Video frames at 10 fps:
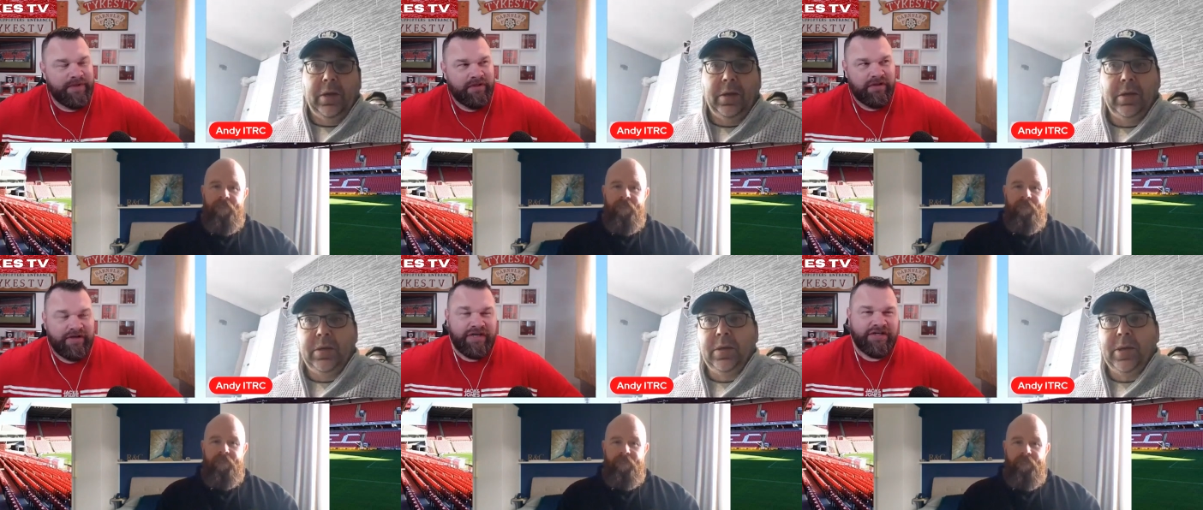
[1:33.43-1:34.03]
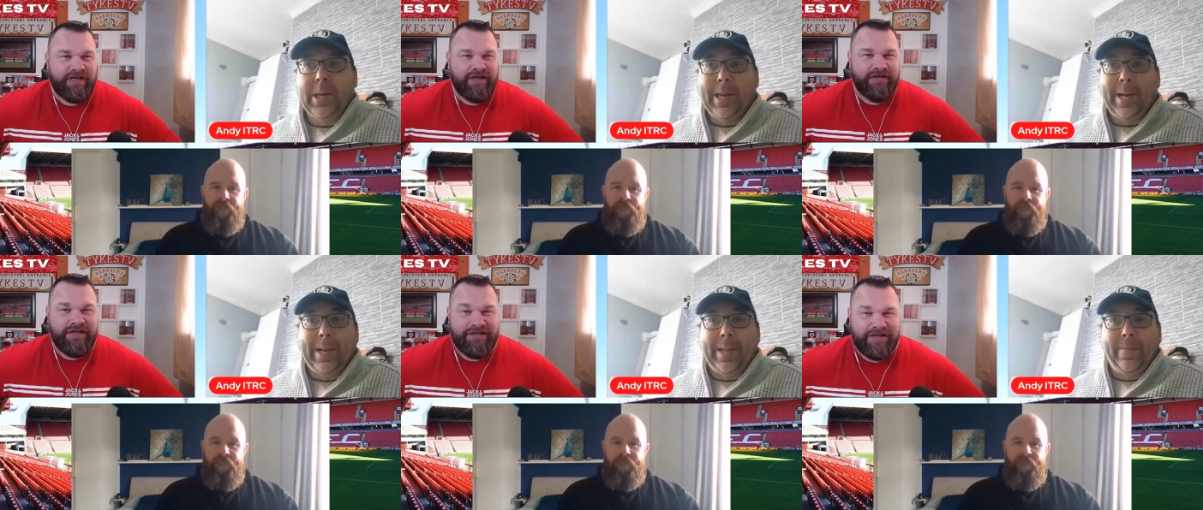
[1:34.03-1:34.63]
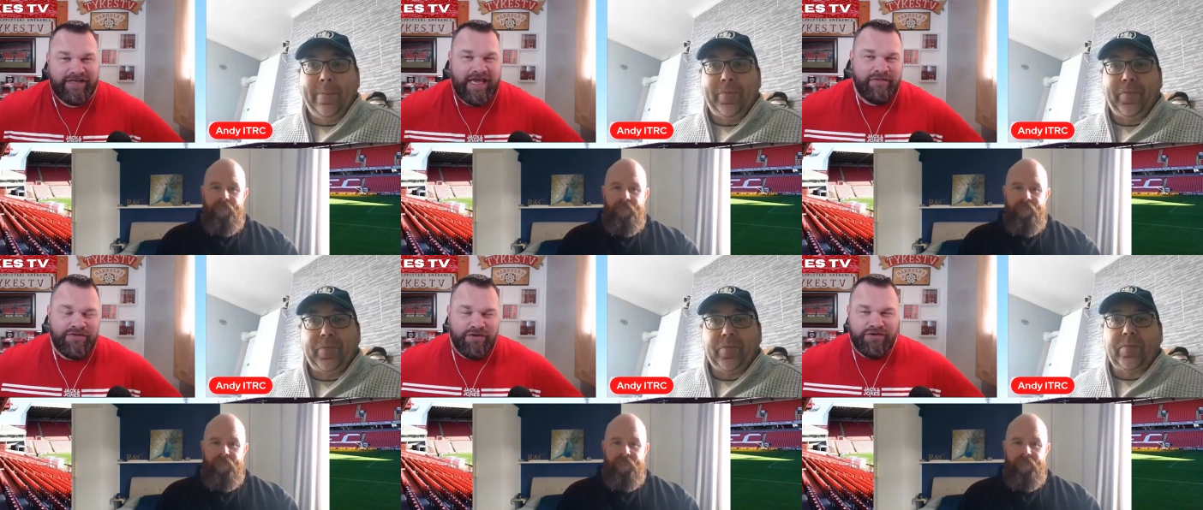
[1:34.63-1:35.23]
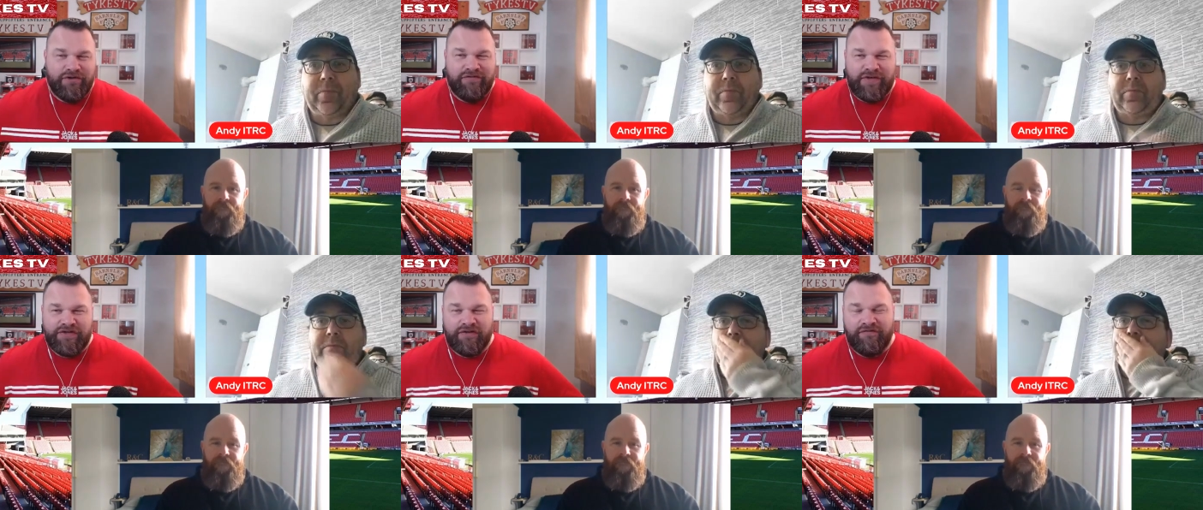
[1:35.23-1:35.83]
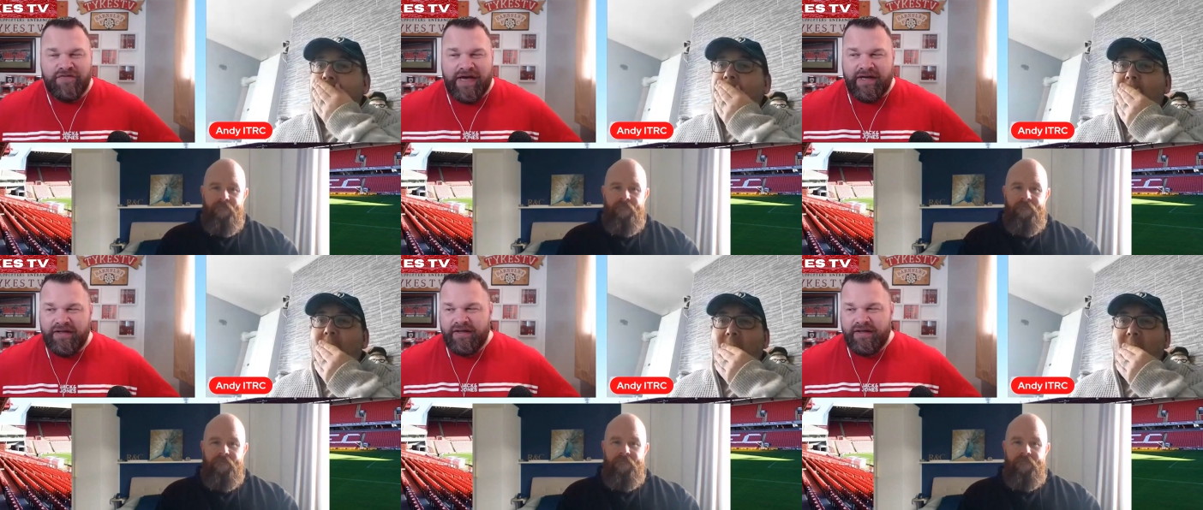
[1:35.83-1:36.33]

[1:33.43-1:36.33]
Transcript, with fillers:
Speaker 1: Loresh had a decent game, so it's no reflection on that.